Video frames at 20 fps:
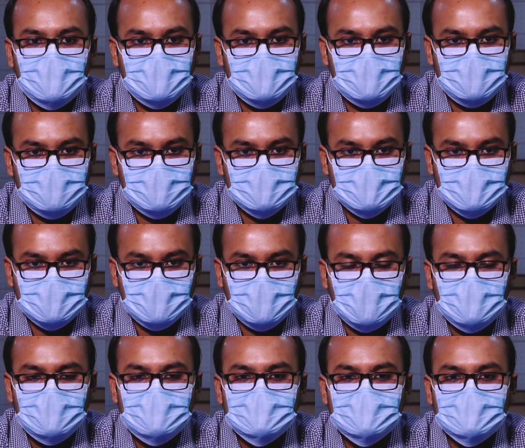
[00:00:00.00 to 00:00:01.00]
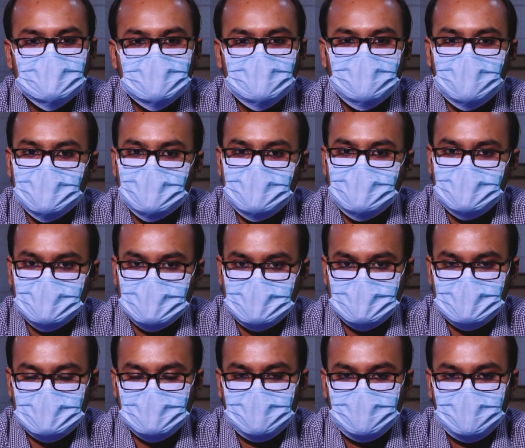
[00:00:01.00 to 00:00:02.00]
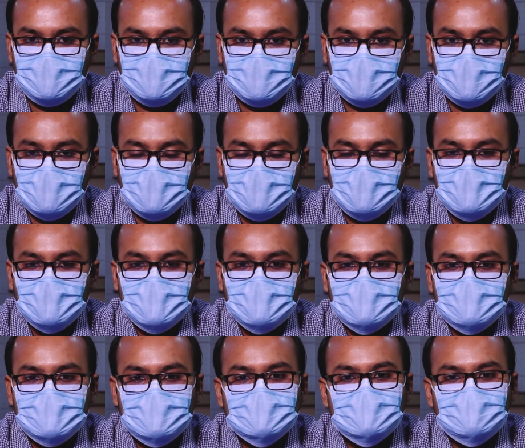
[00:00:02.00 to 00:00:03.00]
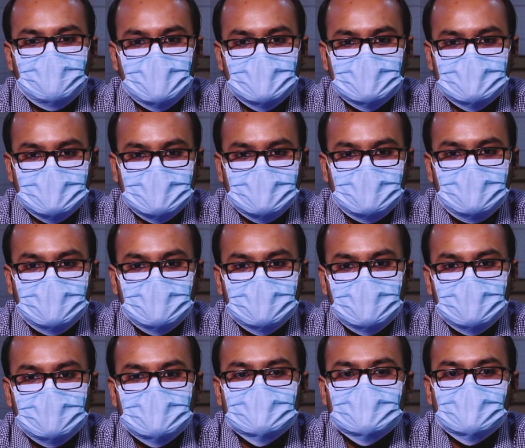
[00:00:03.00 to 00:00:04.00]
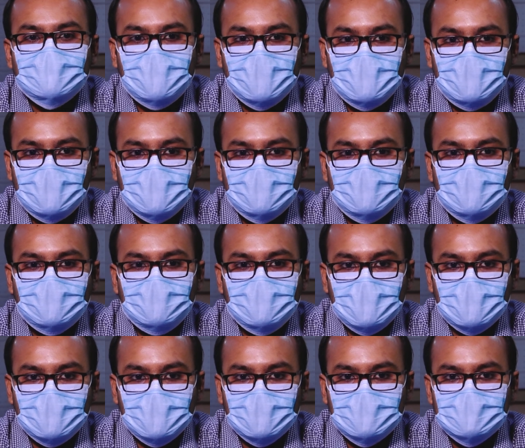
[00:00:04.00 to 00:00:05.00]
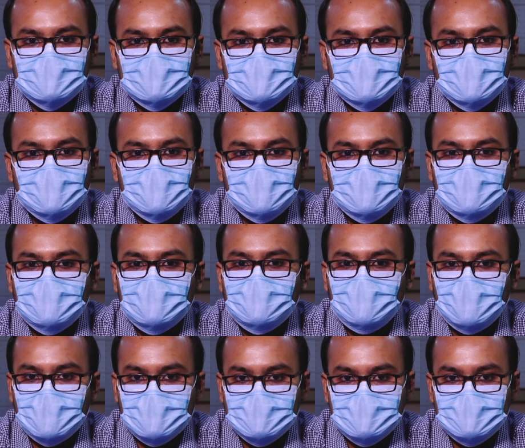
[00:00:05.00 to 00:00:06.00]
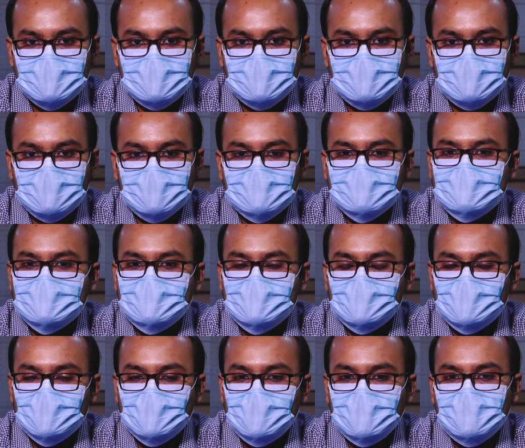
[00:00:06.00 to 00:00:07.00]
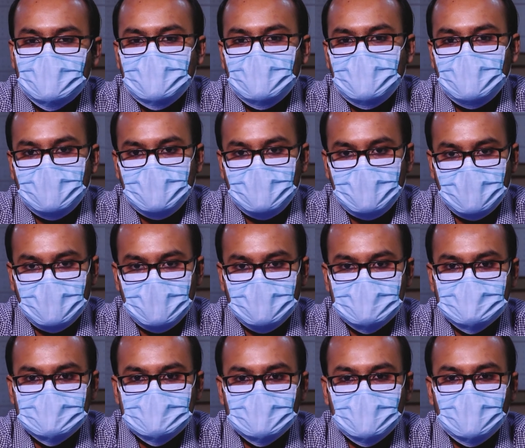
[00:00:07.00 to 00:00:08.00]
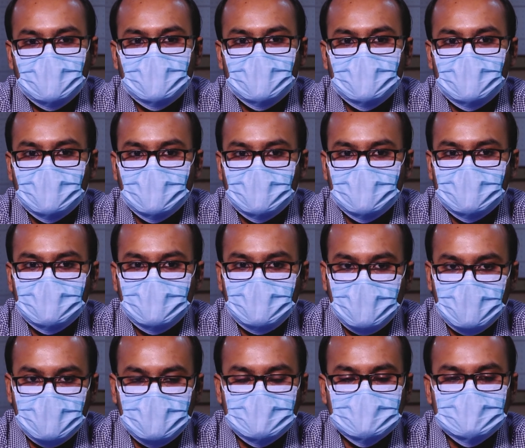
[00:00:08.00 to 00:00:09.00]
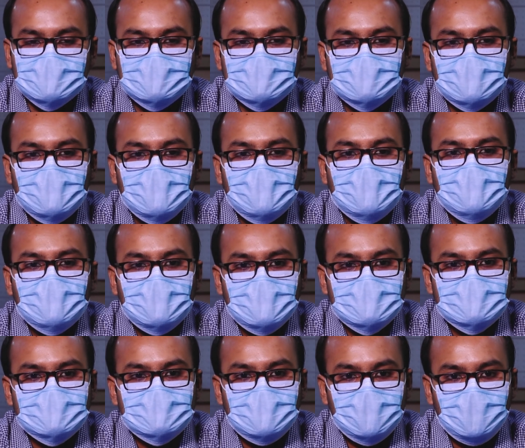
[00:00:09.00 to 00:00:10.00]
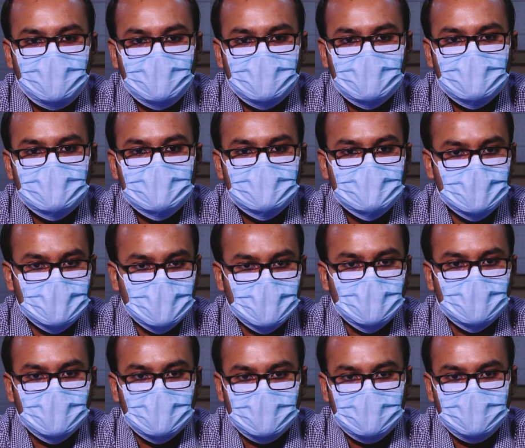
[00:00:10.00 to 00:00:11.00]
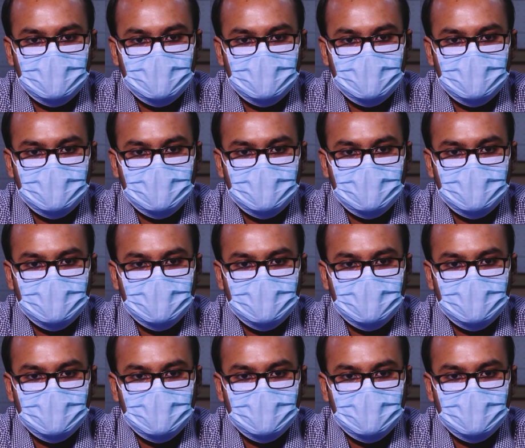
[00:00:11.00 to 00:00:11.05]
individuals by the test. This measure is valuable because whether a person is truly a case or non-case is difficult to know.